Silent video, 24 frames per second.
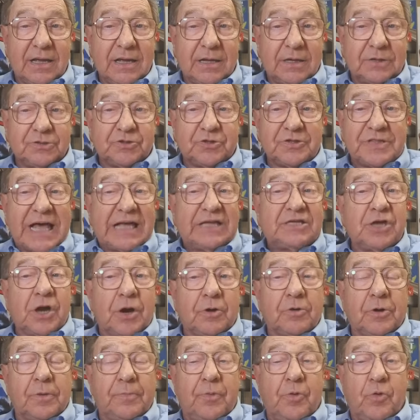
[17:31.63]
So that's
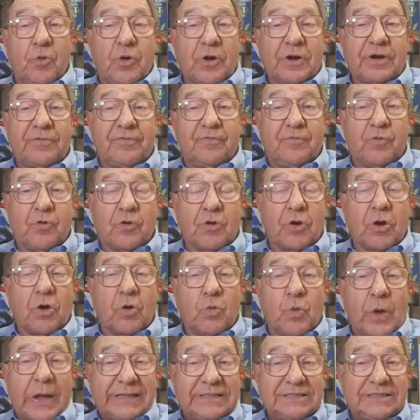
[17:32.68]
our report for
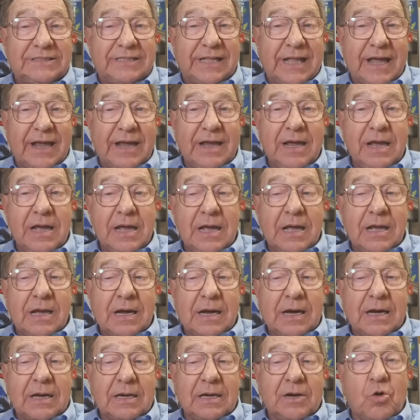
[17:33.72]
Wednesday,
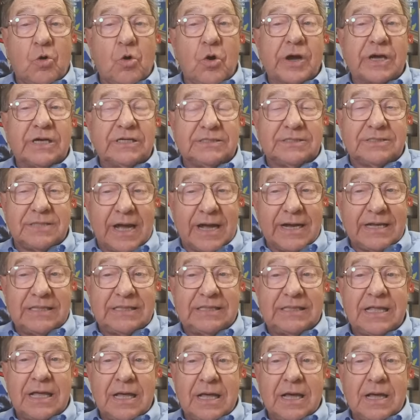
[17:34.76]
August
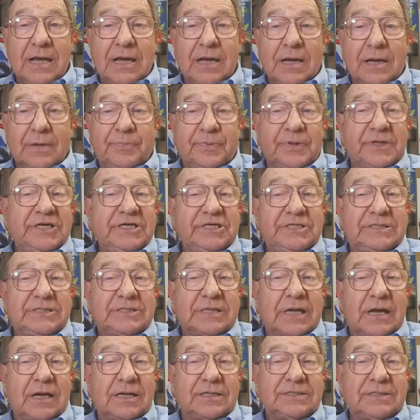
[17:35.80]
9th. Please
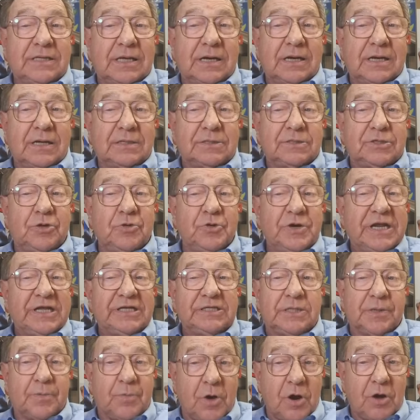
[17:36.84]
tune in
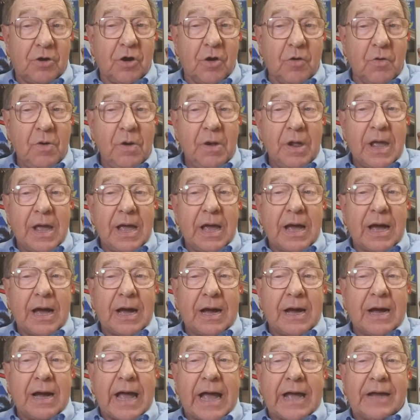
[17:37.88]
tomorrow,
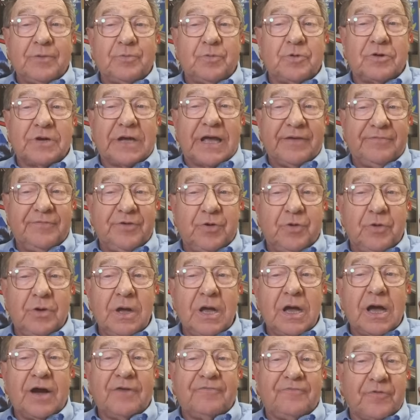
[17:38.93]
and we'll give you
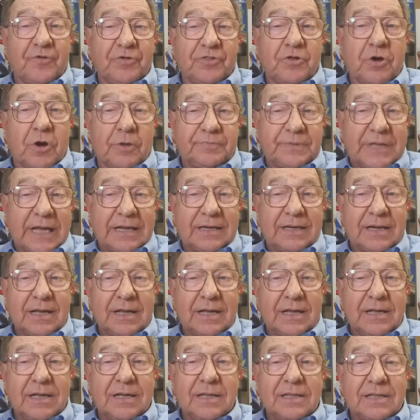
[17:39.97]
a further update.
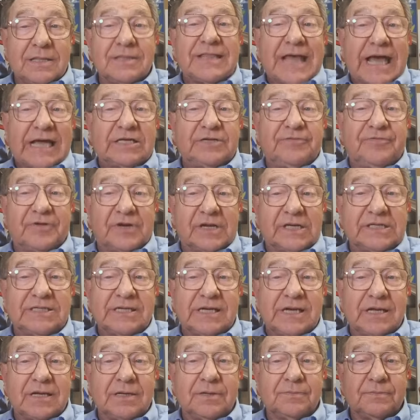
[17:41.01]
Thanks for
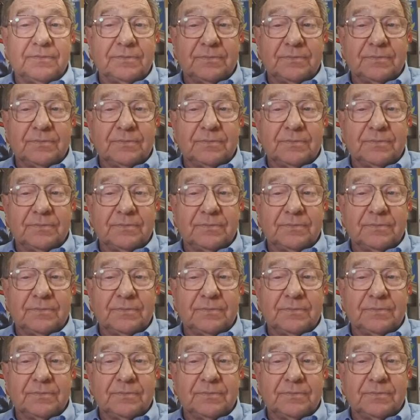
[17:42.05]
listening.